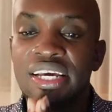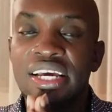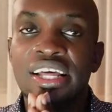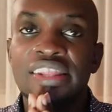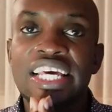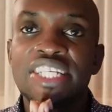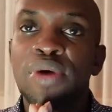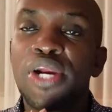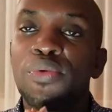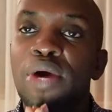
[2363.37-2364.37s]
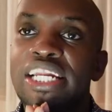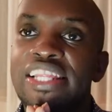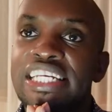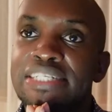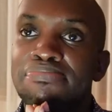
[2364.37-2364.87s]
There's one word
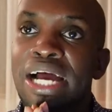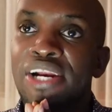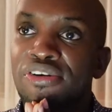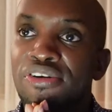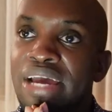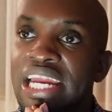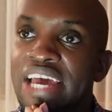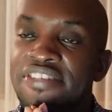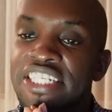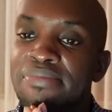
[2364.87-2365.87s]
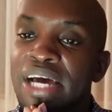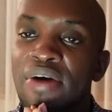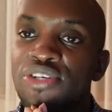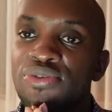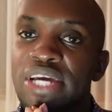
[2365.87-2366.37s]
that is banned on my live stream. I
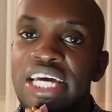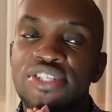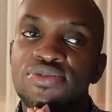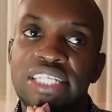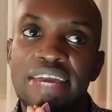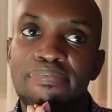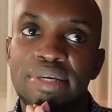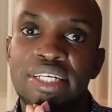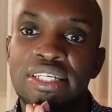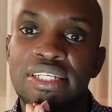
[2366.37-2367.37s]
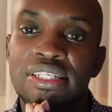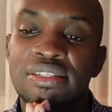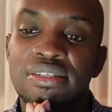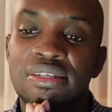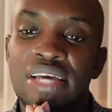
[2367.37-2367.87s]
want you guys to type it.
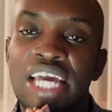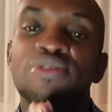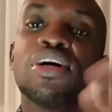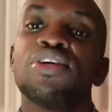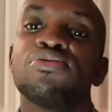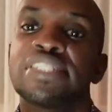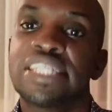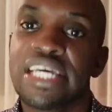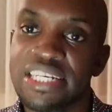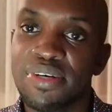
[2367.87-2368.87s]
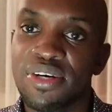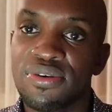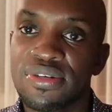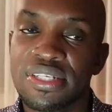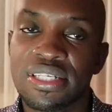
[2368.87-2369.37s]
I don't want to say it
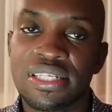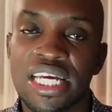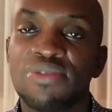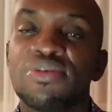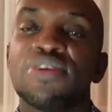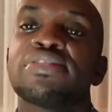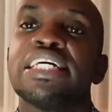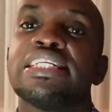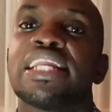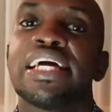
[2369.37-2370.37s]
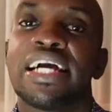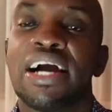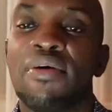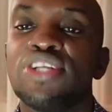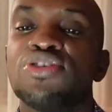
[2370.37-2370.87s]
because I don't want to say it like, I
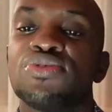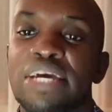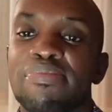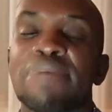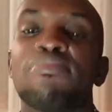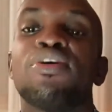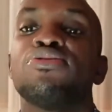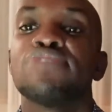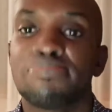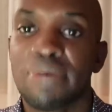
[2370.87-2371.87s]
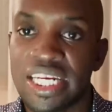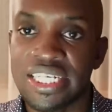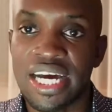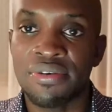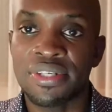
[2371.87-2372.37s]
want you to type it. I'm going to spell it out.